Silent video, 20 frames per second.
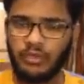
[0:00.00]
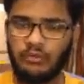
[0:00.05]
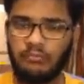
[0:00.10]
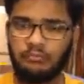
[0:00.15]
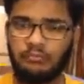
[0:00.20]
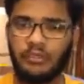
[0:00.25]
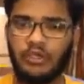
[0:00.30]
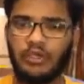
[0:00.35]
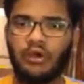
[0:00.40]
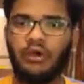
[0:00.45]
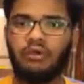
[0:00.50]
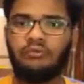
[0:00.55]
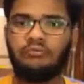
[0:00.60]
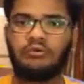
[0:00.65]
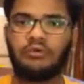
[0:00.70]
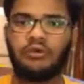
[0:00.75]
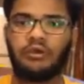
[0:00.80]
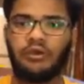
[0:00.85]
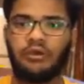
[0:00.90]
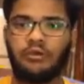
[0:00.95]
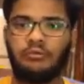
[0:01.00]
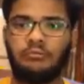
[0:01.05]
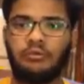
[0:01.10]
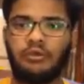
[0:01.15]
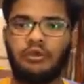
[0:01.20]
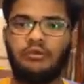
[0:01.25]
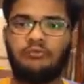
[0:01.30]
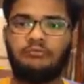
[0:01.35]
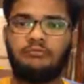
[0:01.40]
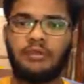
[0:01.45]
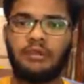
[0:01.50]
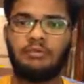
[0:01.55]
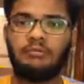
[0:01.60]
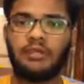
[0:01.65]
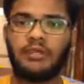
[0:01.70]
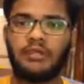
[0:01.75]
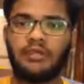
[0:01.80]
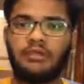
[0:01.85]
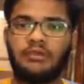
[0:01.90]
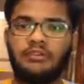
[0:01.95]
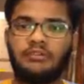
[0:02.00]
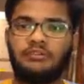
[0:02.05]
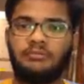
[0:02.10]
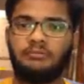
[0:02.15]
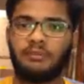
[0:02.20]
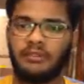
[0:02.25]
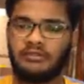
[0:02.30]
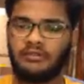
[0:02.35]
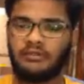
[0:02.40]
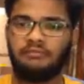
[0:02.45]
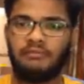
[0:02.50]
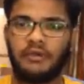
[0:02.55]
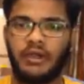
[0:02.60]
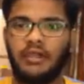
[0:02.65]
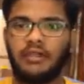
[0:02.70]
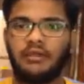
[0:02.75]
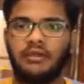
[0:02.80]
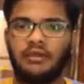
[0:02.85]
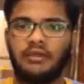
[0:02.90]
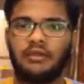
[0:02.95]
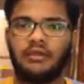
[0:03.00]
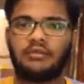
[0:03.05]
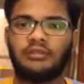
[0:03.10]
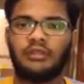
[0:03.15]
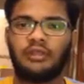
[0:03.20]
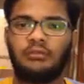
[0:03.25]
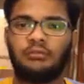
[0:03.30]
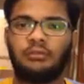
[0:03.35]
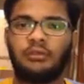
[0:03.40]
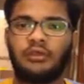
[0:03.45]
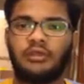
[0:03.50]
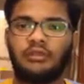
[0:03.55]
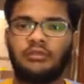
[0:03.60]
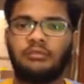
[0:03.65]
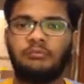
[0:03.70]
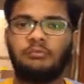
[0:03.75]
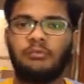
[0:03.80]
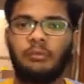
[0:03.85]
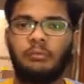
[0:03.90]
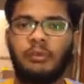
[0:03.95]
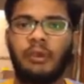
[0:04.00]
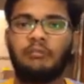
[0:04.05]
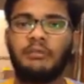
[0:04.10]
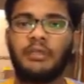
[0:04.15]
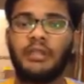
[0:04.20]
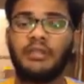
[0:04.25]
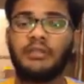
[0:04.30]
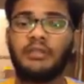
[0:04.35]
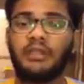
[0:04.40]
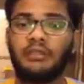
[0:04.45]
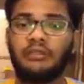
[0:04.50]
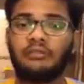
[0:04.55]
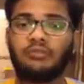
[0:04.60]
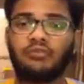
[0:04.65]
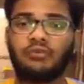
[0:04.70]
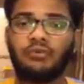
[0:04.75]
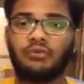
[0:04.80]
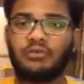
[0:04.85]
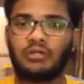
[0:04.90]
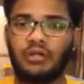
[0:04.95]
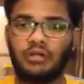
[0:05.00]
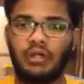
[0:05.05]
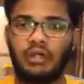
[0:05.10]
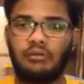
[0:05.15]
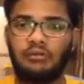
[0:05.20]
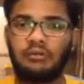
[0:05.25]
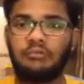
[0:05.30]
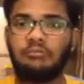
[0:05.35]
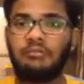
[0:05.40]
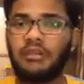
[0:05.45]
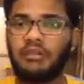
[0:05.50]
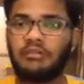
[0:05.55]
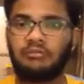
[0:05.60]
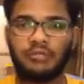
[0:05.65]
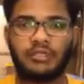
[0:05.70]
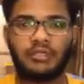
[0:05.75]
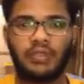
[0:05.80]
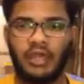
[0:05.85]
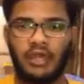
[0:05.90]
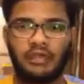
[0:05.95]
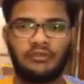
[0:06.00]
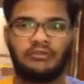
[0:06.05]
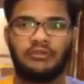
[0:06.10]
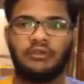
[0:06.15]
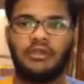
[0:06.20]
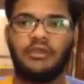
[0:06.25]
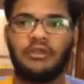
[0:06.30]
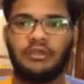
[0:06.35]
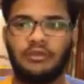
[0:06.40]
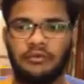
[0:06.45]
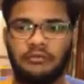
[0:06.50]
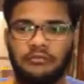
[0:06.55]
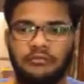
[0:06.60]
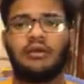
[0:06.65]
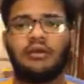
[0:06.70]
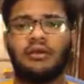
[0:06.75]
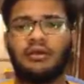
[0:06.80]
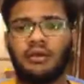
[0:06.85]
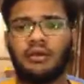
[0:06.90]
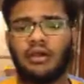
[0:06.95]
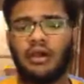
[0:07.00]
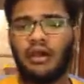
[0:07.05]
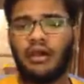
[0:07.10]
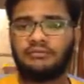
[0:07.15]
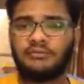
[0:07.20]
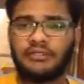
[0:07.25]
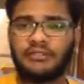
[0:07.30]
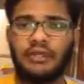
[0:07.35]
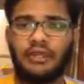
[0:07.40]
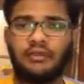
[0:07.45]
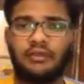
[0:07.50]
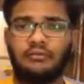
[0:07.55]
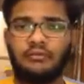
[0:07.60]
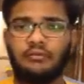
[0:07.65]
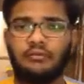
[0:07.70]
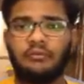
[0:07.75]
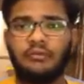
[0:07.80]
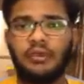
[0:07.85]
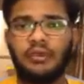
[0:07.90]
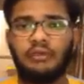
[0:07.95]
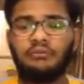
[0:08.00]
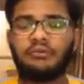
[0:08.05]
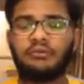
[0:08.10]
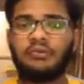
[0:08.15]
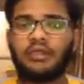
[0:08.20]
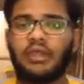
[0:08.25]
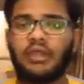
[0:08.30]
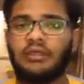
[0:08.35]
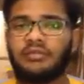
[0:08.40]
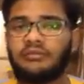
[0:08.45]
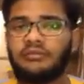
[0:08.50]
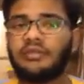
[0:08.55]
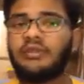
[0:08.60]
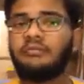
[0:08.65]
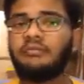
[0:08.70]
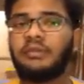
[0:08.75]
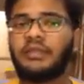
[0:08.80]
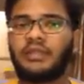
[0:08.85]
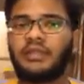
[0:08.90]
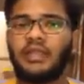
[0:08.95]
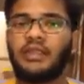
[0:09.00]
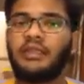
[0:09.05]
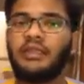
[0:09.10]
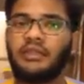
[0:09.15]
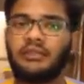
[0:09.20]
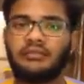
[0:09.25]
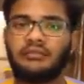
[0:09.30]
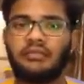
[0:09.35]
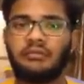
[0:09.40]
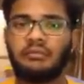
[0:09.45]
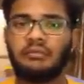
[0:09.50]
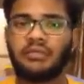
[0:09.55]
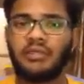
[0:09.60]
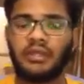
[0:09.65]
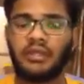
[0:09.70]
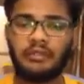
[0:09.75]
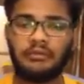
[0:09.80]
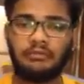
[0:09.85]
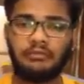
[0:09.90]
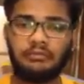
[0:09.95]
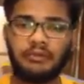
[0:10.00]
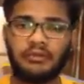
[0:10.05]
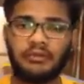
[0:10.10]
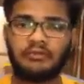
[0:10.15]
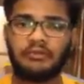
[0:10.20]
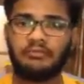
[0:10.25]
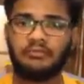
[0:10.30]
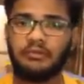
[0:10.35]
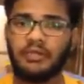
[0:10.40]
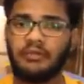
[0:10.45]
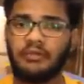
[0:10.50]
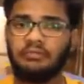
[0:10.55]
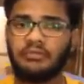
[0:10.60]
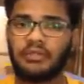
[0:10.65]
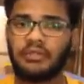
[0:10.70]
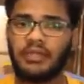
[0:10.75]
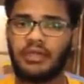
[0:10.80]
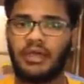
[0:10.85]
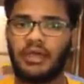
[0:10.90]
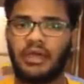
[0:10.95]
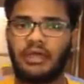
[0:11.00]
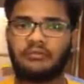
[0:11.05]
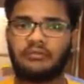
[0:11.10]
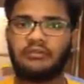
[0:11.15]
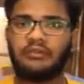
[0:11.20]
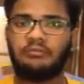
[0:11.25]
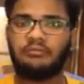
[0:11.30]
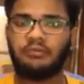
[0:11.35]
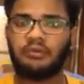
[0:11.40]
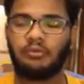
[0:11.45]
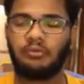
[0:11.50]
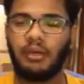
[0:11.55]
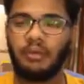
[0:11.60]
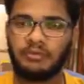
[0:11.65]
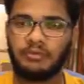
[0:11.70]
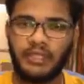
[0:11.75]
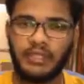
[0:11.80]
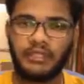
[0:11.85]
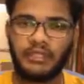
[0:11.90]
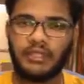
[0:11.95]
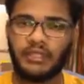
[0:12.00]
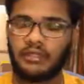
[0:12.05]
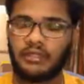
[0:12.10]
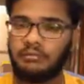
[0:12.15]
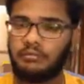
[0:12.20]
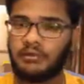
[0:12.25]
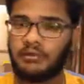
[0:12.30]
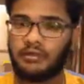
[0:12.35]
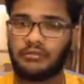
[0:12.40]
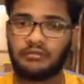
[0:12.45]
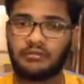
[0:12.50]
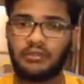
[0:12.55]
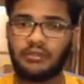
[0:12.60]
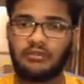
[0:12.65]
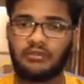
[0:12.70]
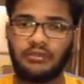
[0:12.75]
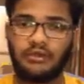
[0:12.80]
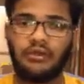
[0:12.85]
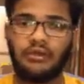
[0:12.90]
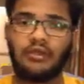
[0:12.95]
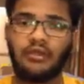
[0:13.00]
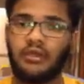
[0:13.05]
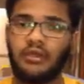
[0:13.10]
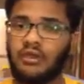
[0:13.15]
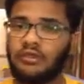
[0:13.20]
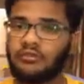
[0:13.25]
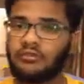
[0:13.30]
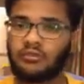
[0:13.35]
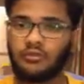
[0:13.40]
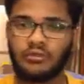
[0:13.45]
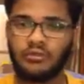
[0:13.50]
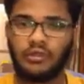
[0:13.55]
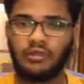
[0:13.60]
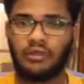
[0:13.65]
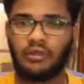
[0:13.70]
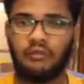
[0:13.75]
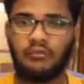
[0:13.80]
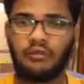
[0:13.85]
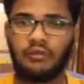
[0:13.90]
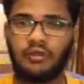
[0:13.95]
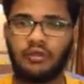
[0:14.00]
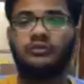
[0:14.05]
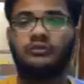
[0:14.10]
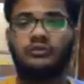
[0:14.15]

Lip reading: P of B1 is specified that what is the probability that a scooter driver meets with an accident. After that, we have to write a statement that it is given that a person meets with an accident, probability that the person is a scooter driver.